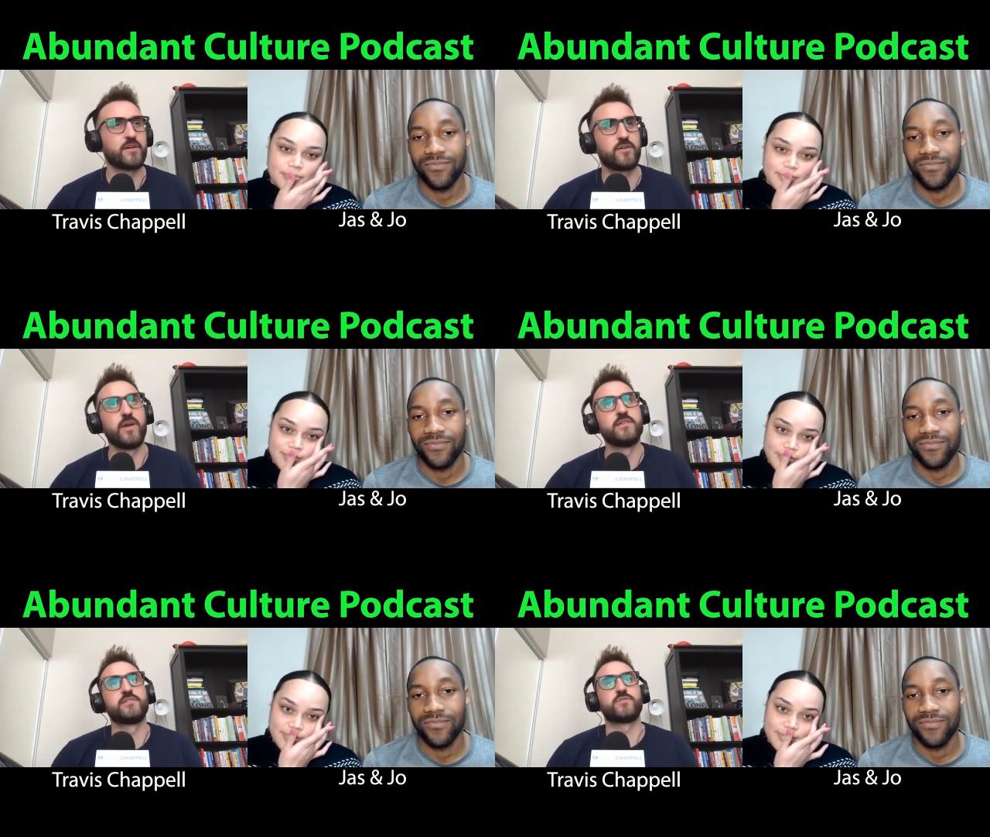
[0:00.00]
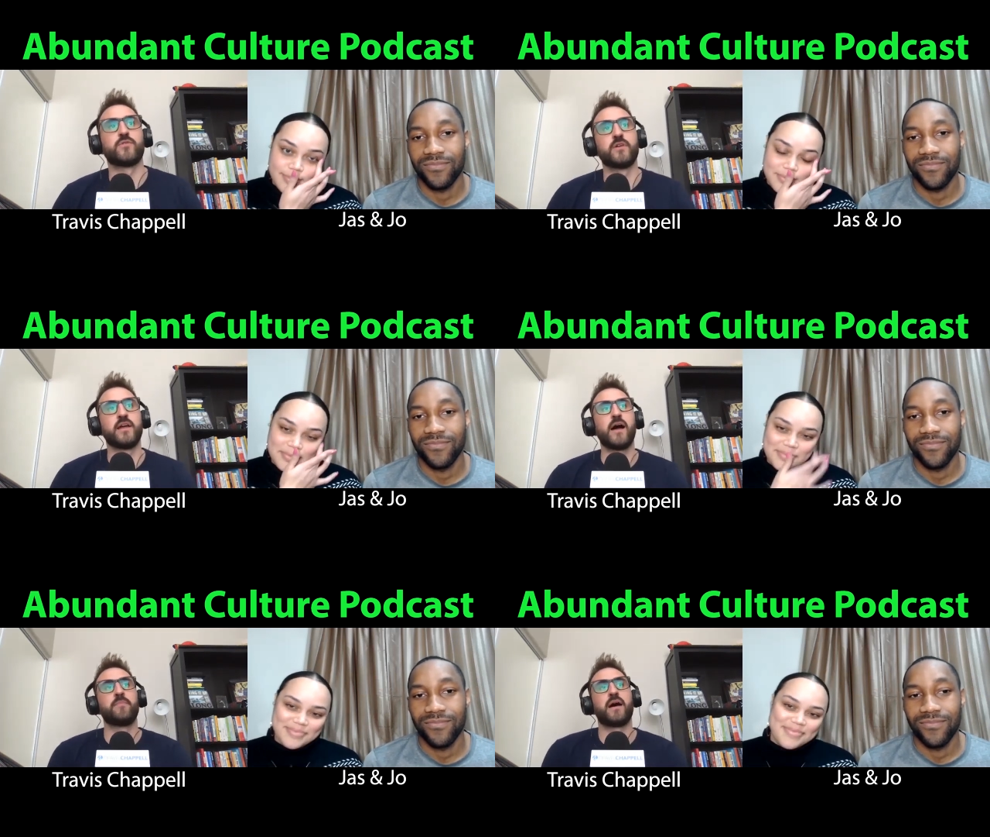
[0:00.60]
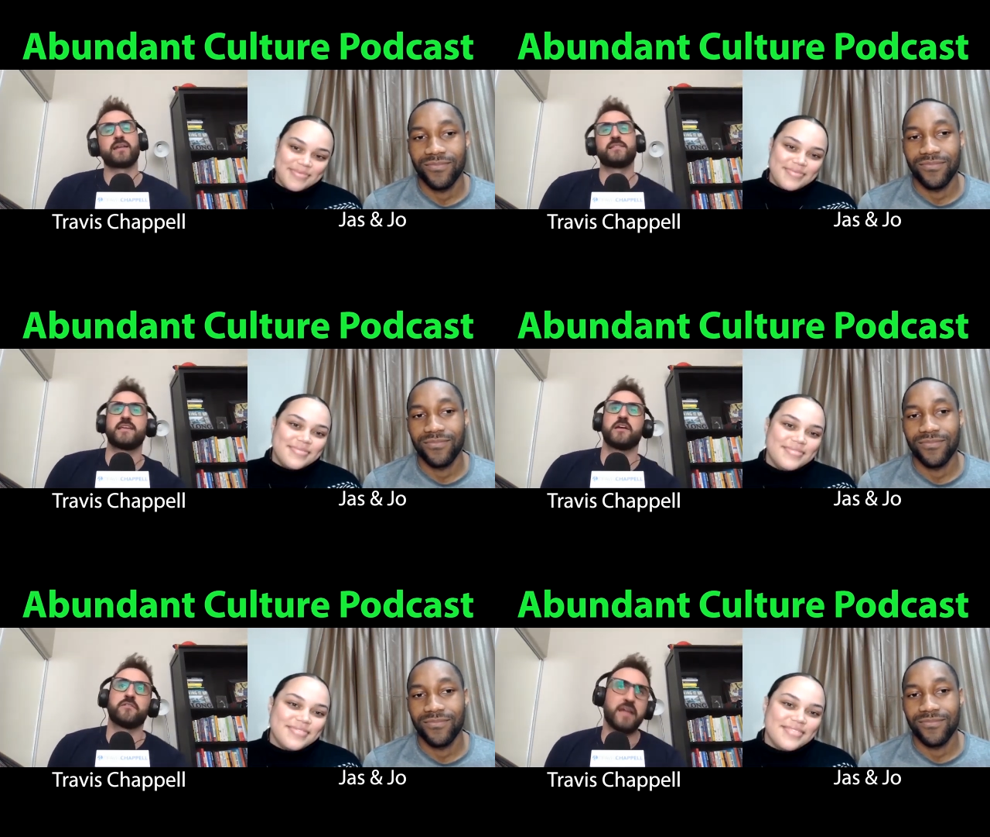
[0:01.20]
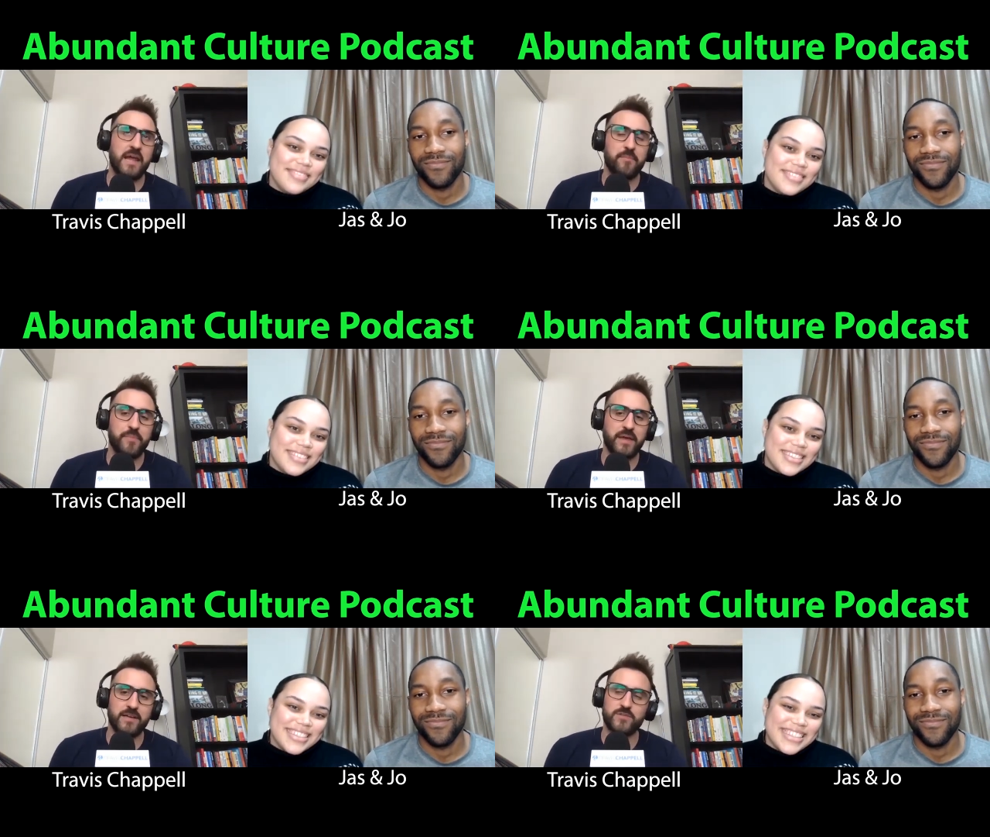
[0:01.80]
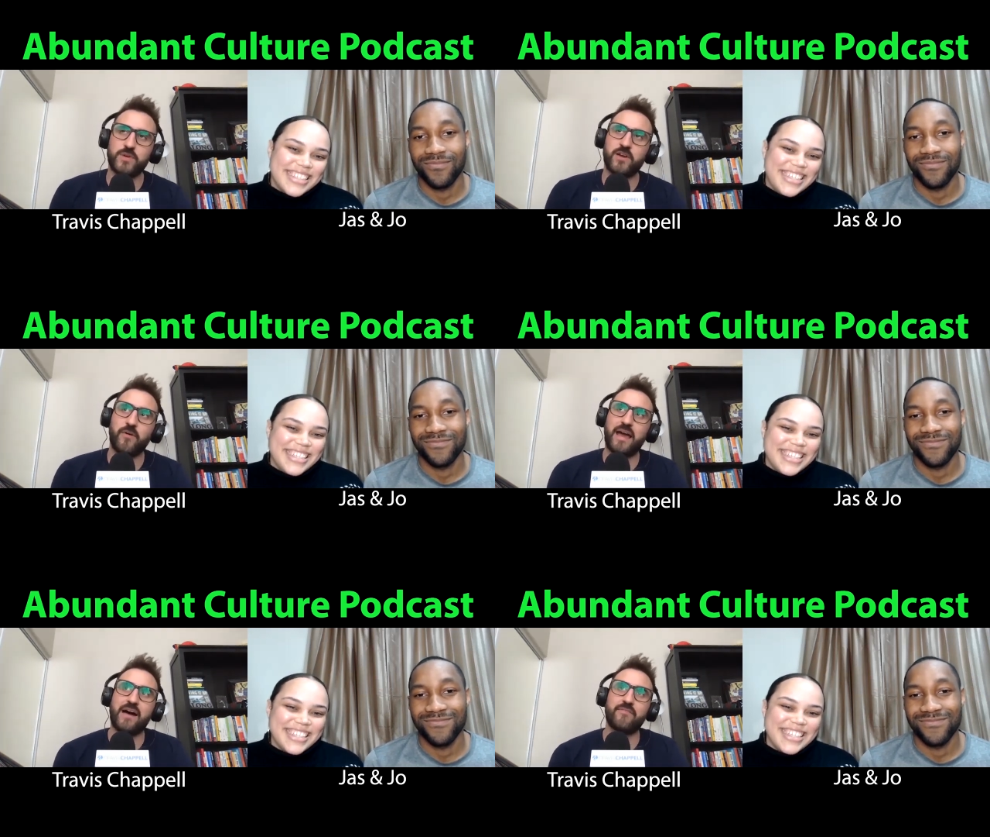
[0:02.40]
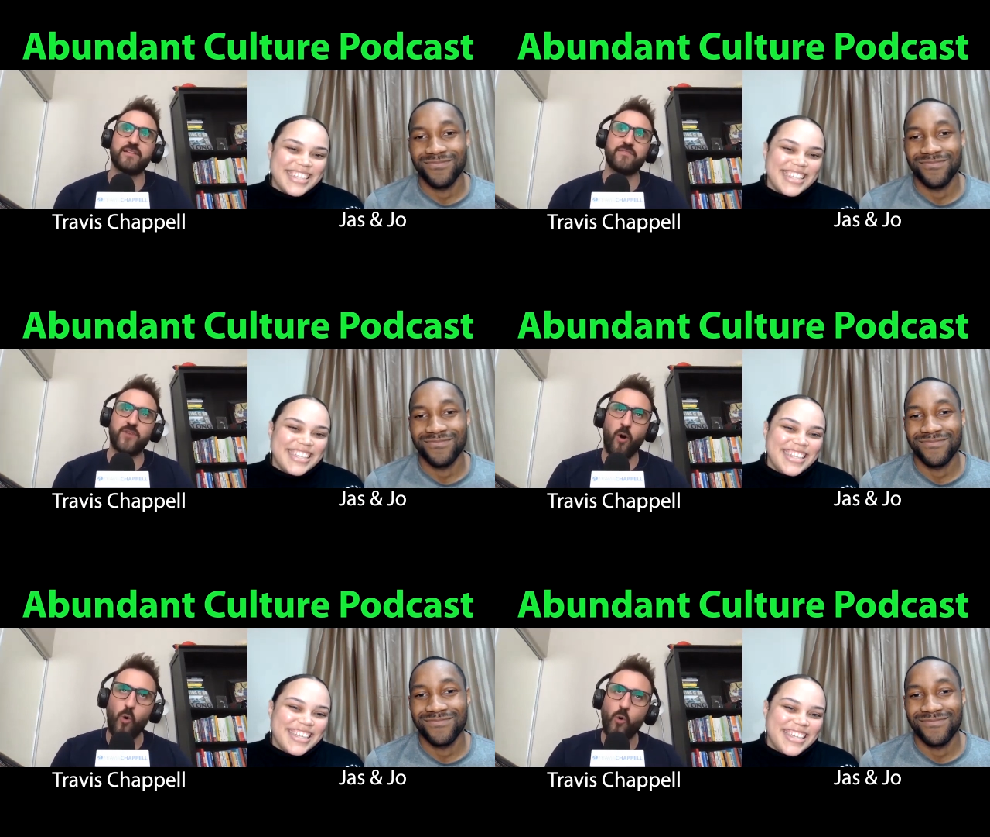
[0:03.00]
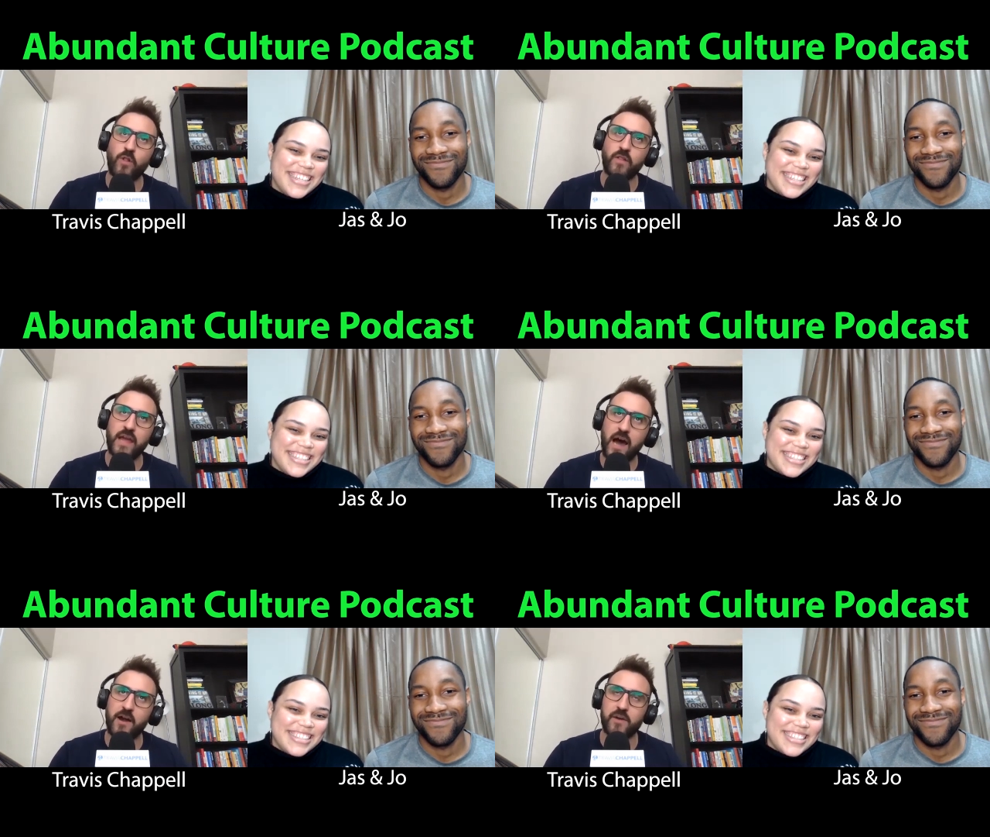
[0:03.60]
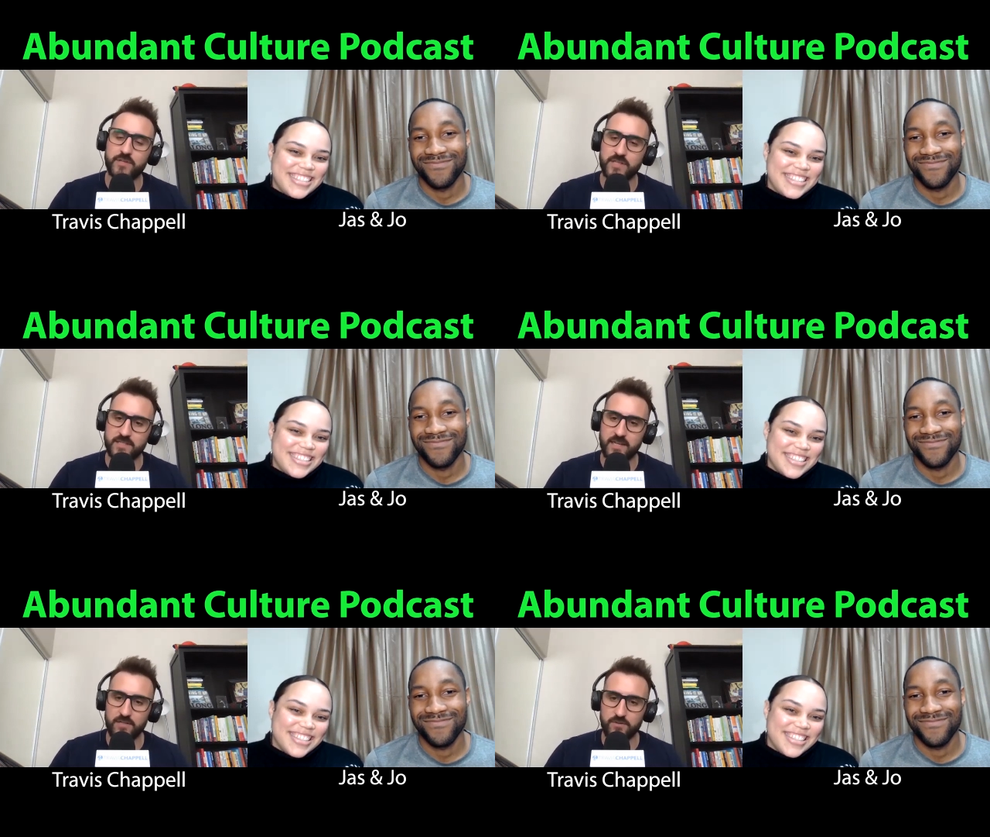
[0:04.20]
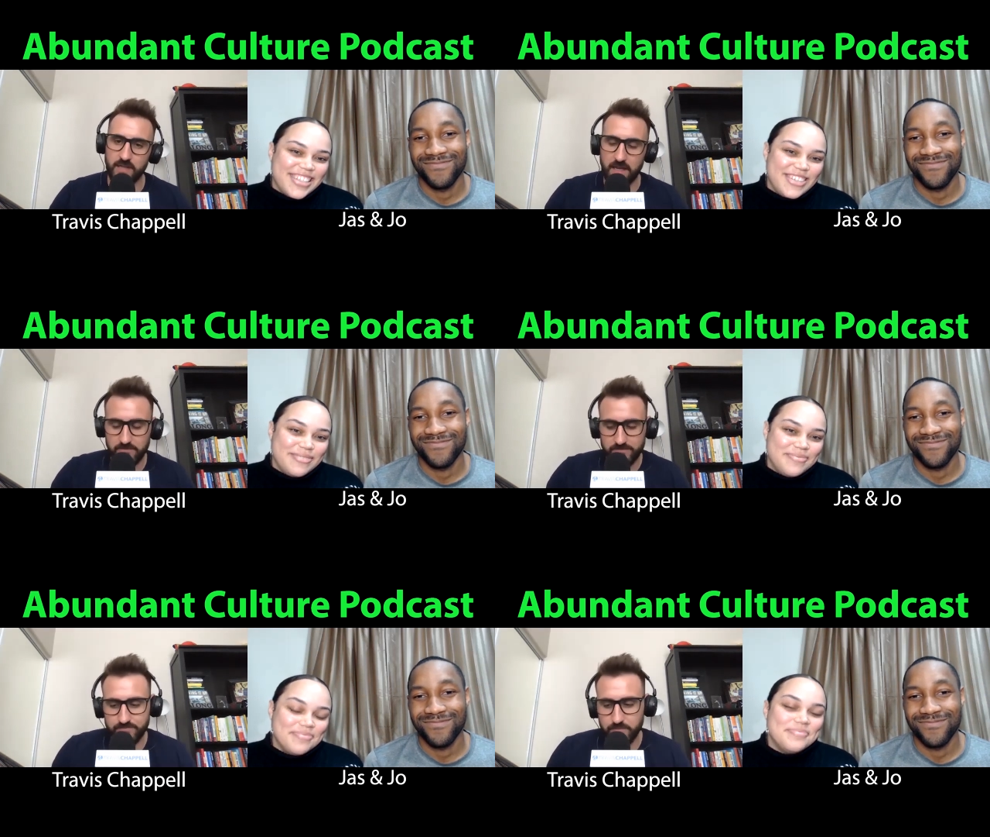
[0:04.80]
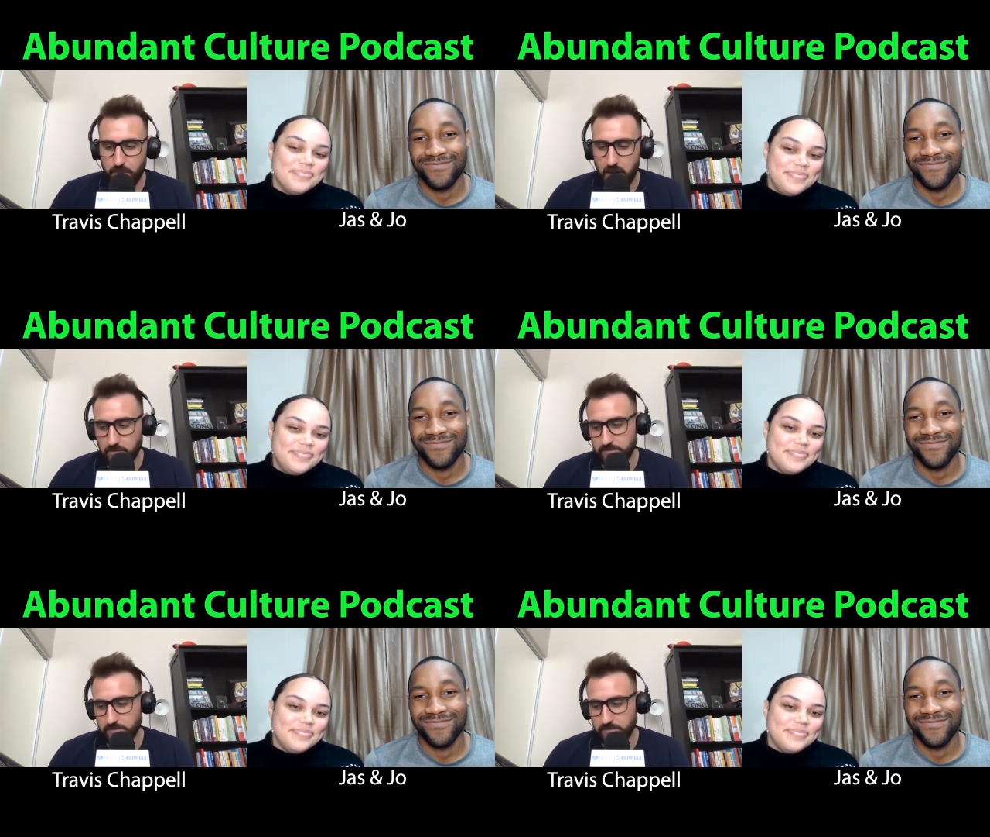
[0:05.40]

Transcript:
Speaker 1: crazy story. I'm not going to say her name because we don't have it totally 100% scheduled yet. But